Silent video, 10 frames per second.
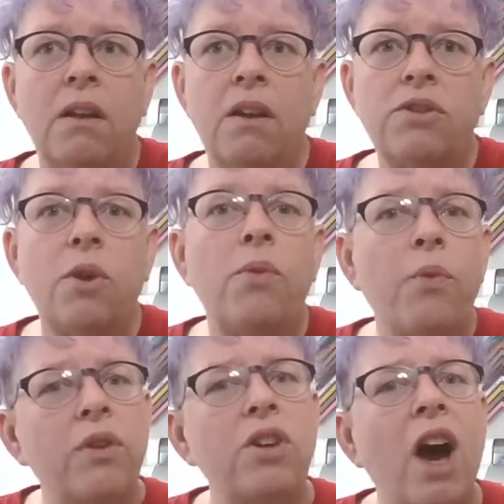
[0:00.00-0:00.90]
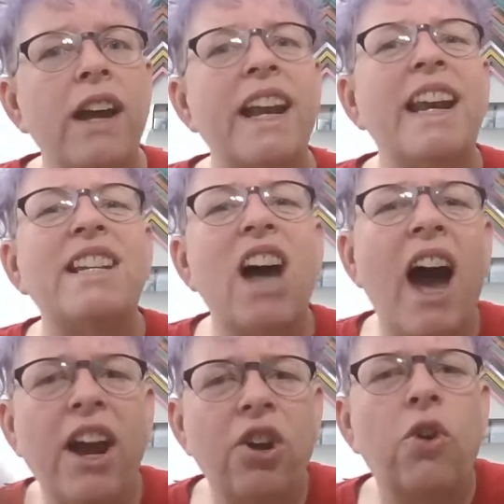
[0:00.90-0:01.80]
So we're talking an
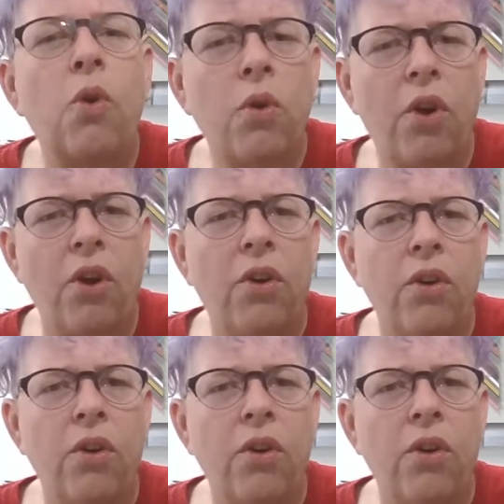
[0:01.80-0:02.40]
entire quarter,